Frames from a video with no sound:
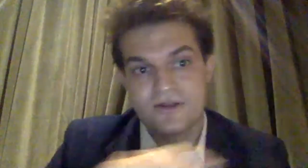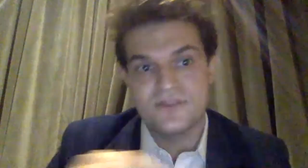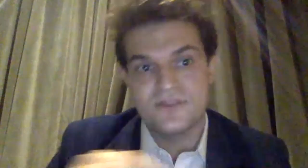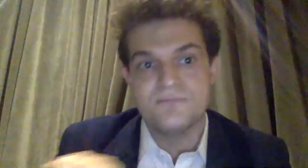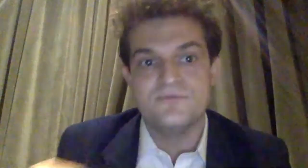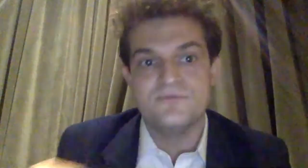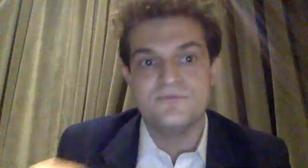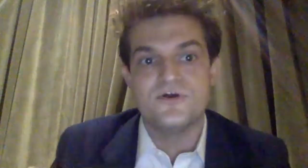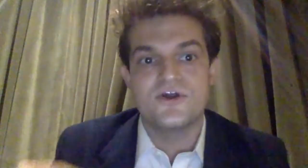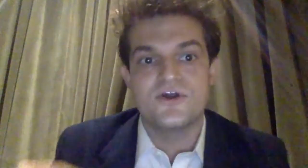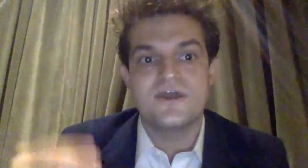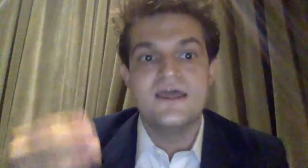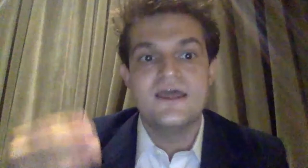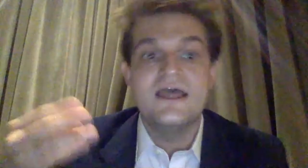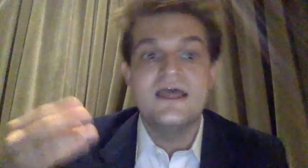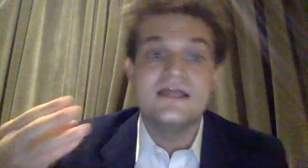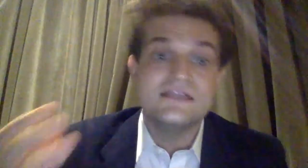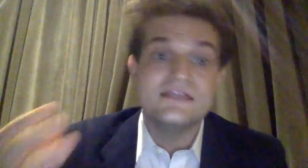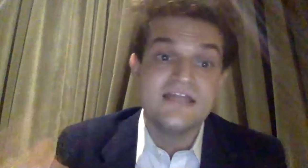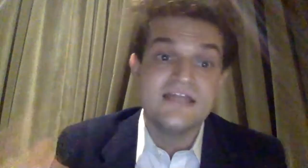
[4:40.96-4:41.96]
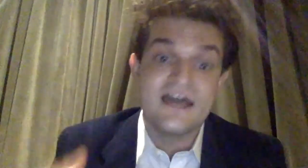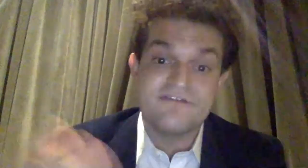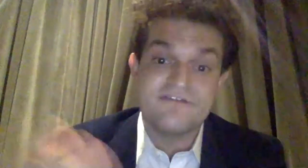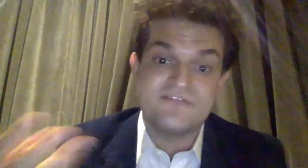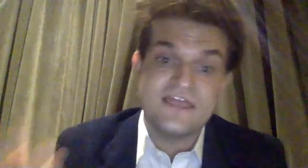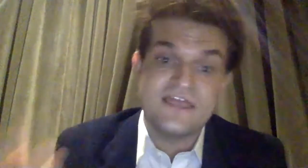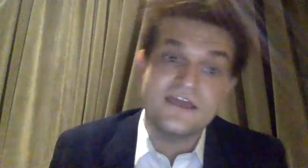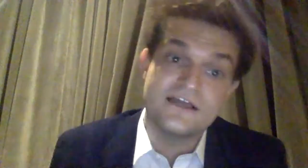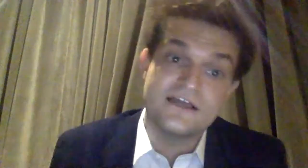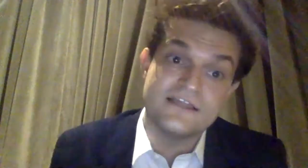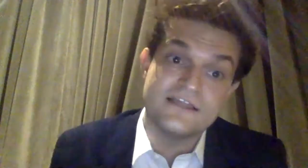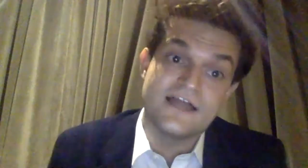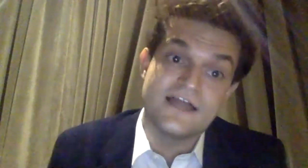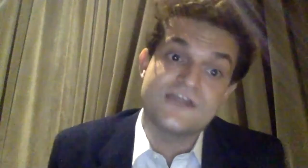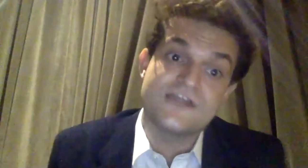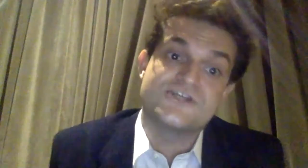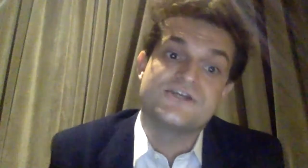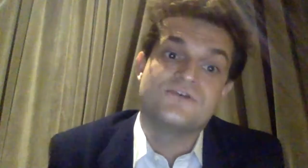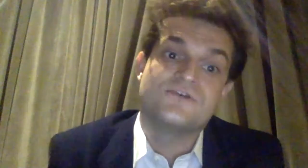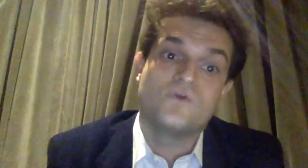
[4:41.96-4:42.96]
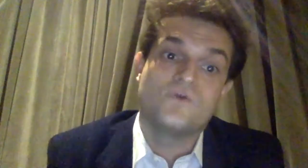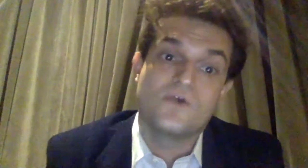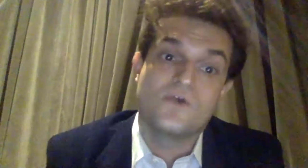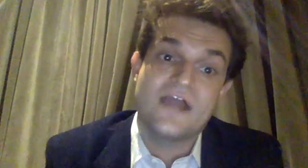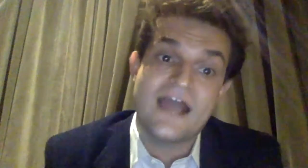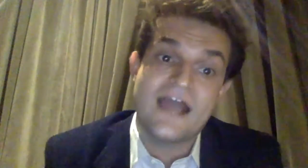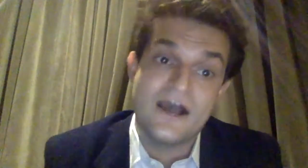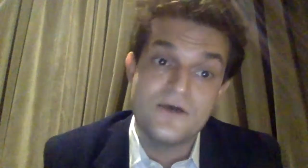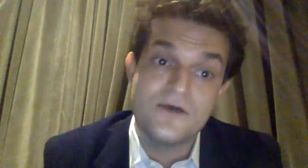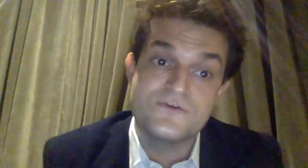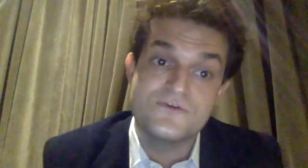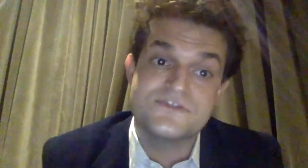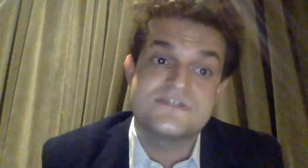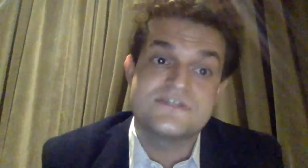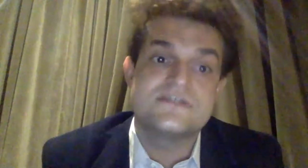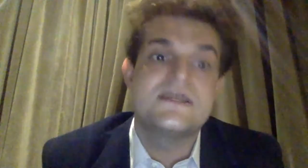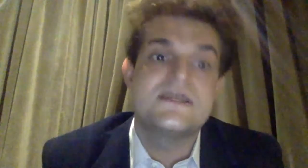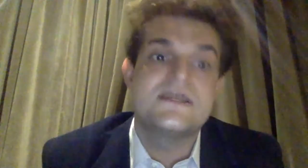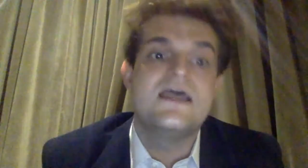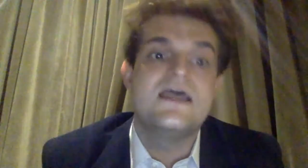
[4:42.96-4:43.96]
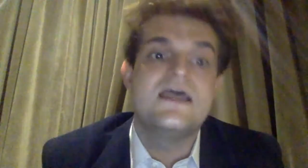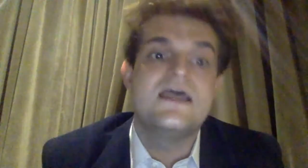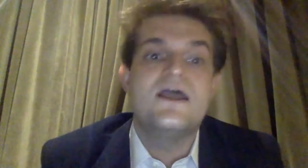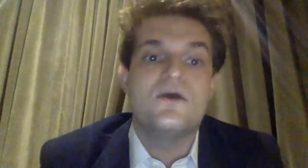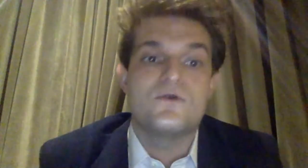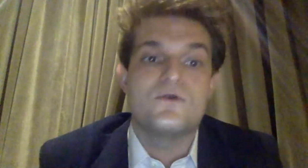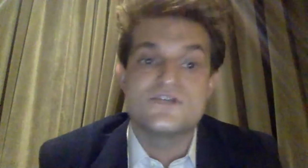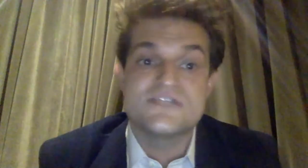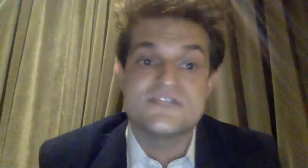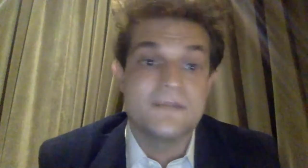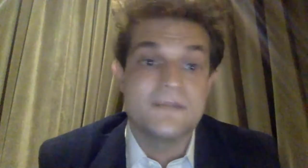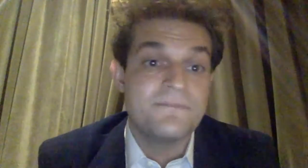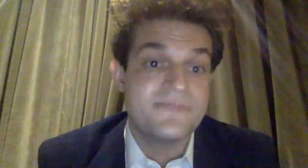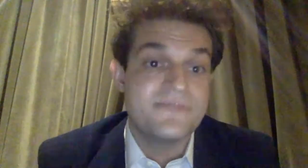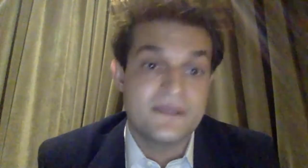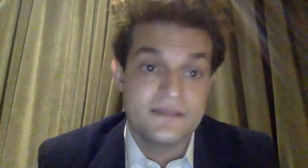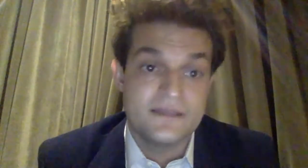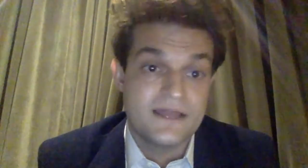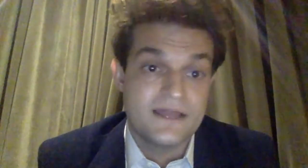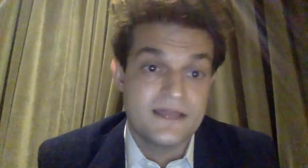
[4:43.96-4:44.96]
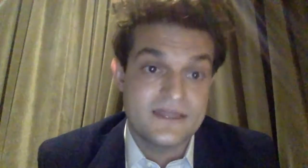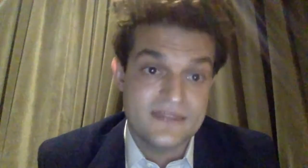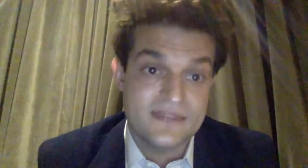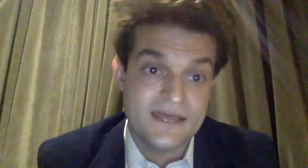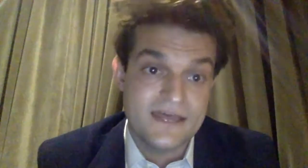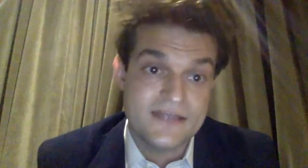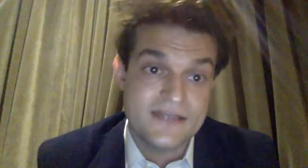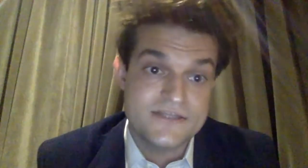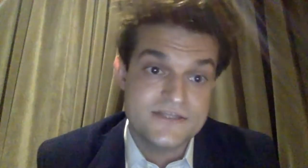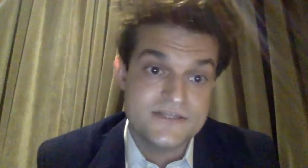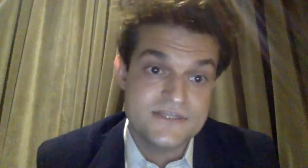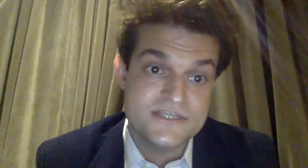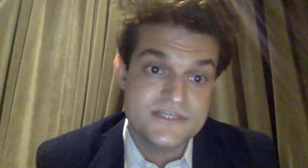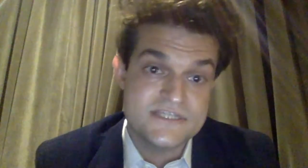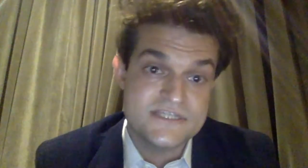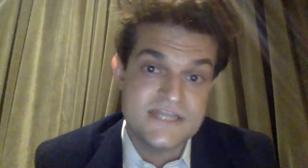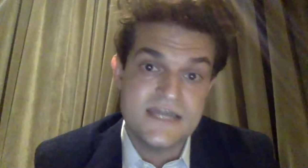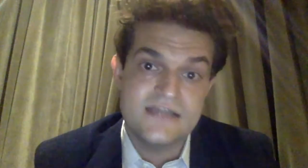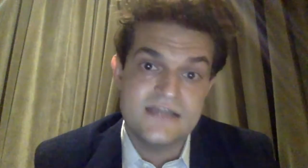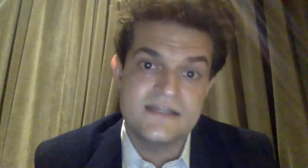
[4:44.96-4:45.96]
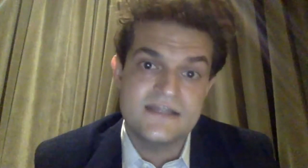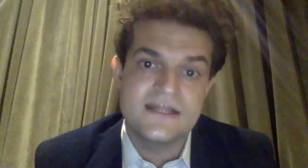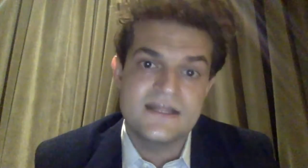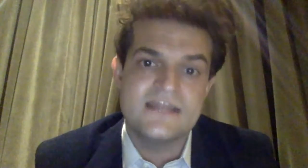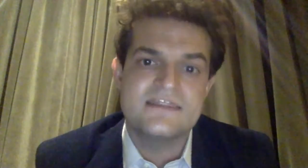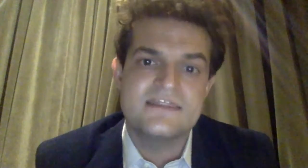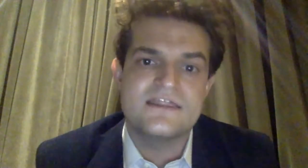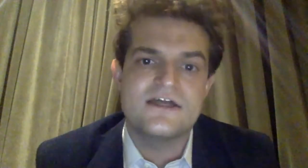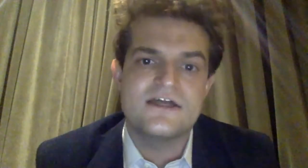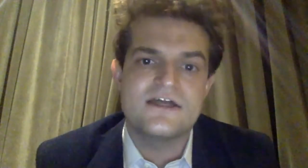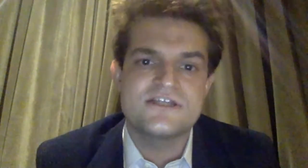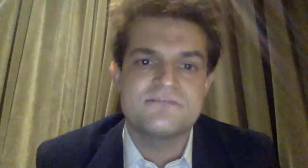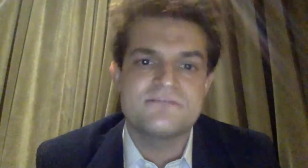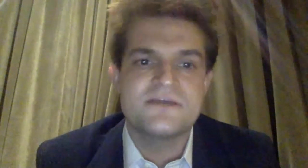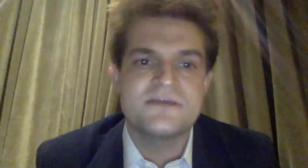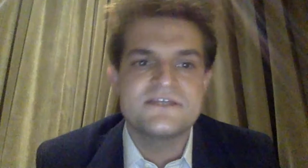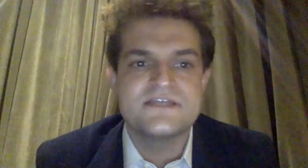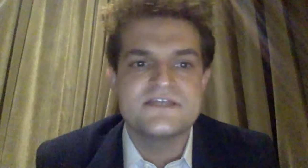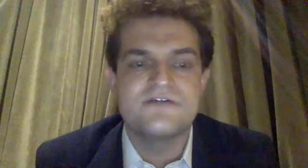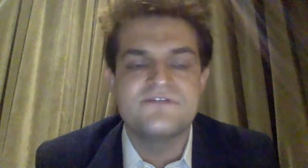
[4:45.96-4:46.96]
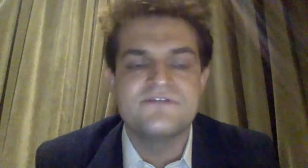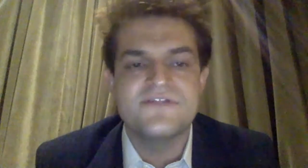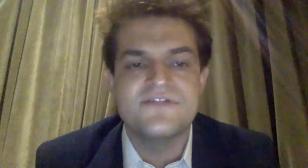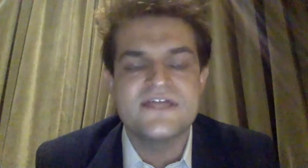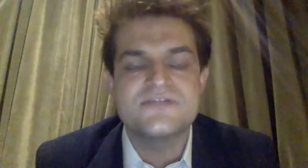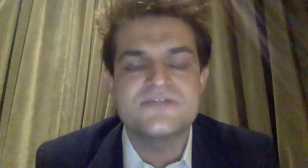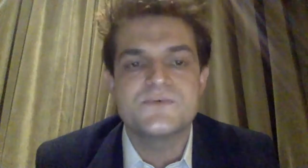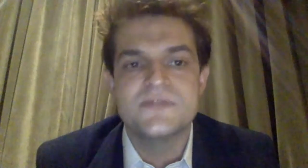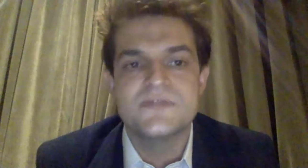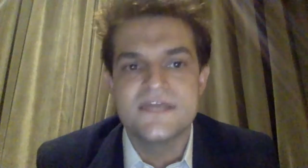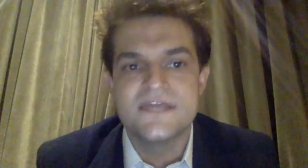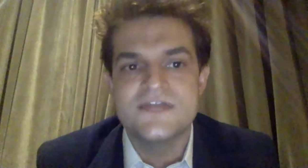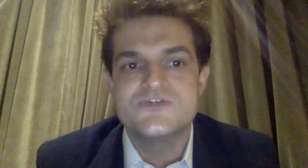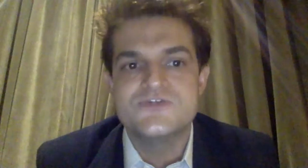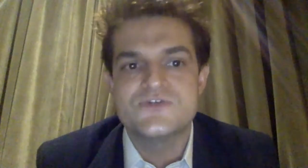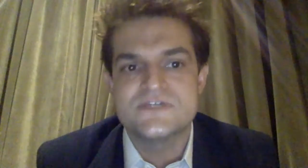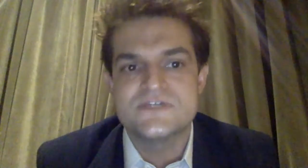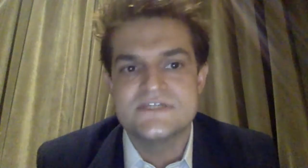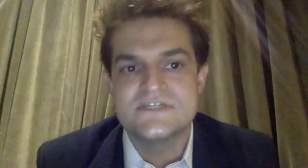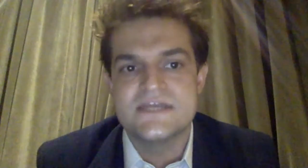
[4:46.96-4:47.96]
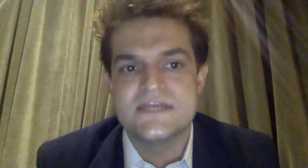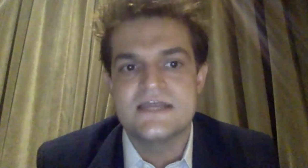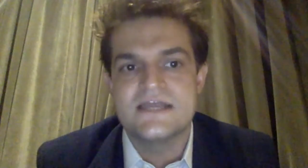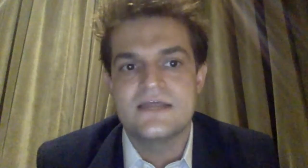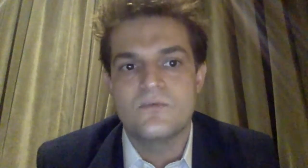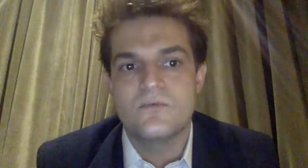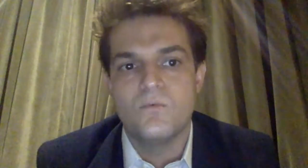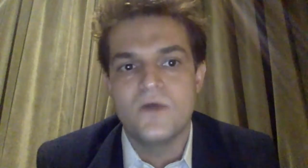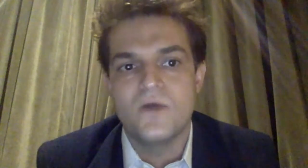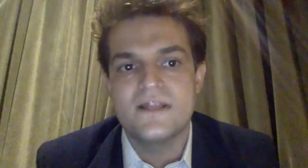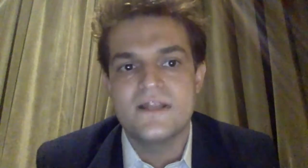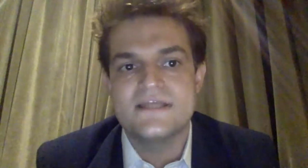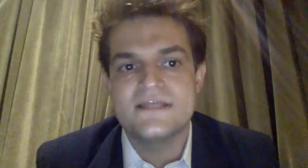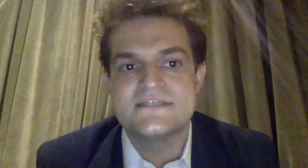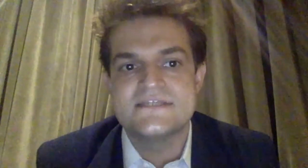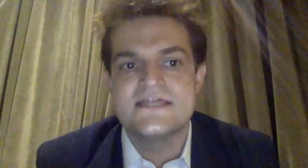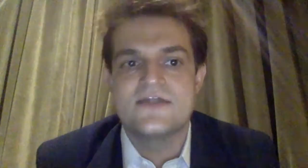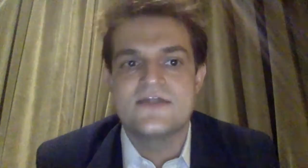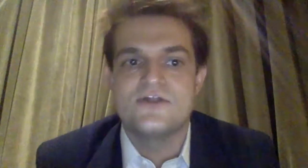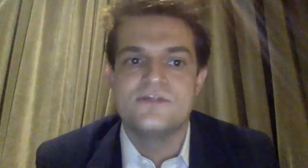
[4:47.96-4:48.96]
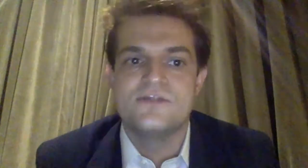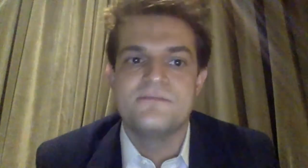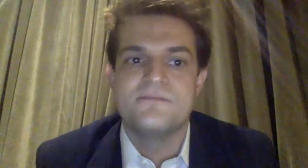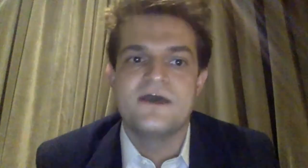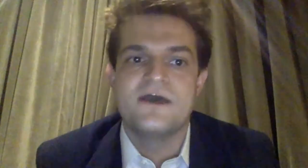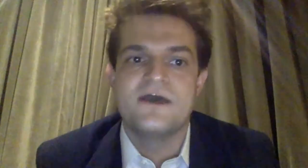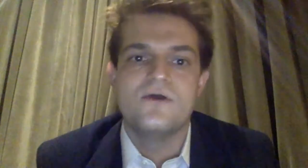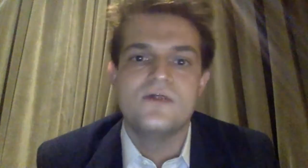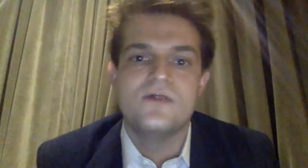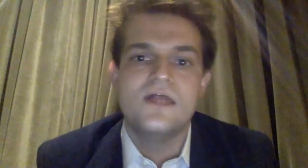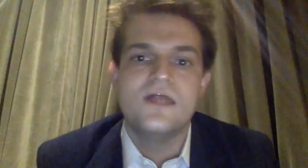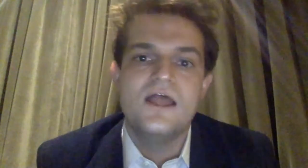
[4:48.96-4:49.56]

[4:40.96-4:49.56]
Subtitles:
in the book left a collection or a house or something like that to the state. And I thought to myself, no, that's really interesting. Like, what is that all about?